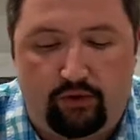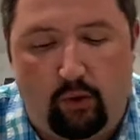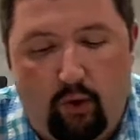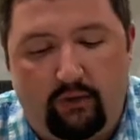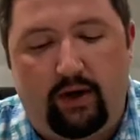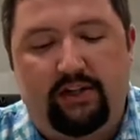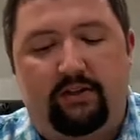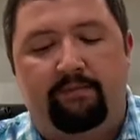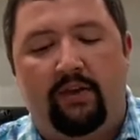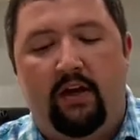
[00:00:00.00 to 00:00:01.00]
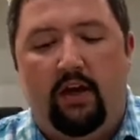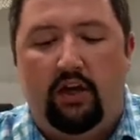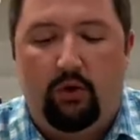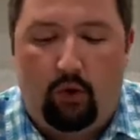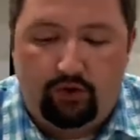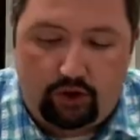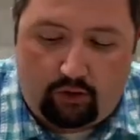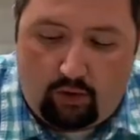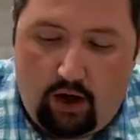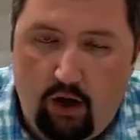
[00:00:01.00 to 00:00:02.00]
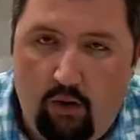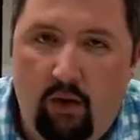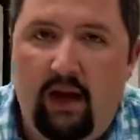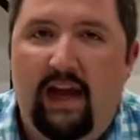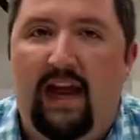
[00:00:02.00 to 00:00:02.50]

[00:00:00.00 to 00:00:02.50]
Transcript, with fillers: So, one reason you want to grow